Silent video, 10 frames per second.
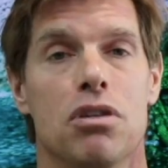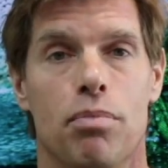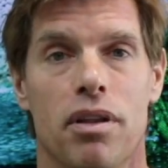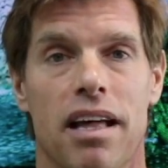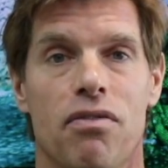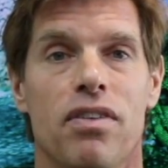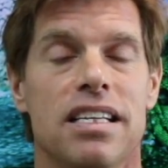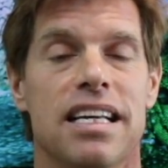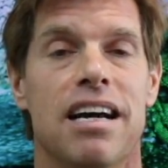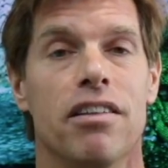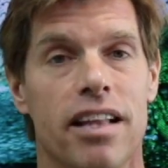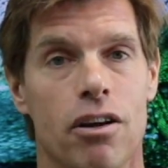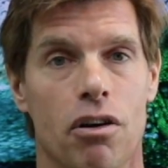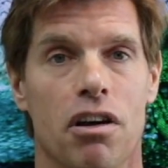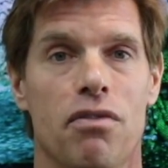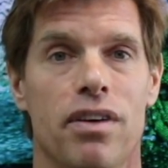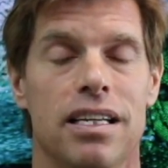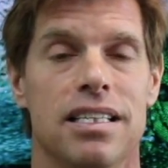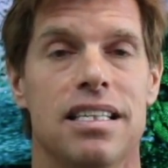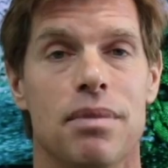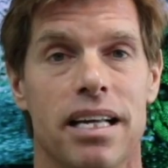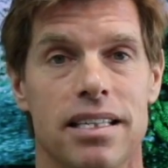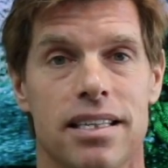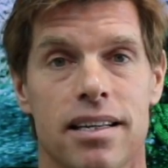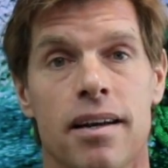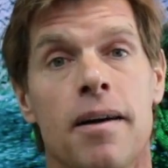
put their feet down and they're not going to feel intimidated,